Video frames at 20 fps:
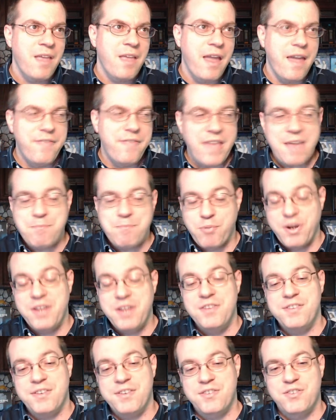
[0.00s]
And that
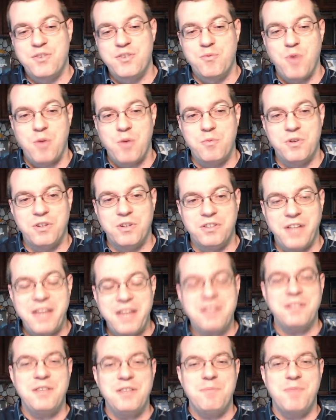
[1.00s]
brings us to what will
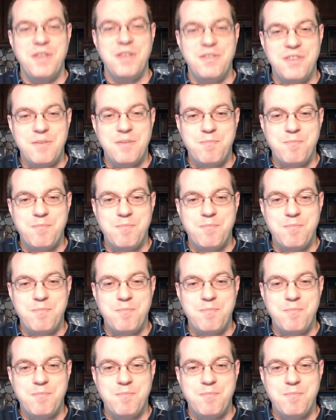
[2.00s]
likely be the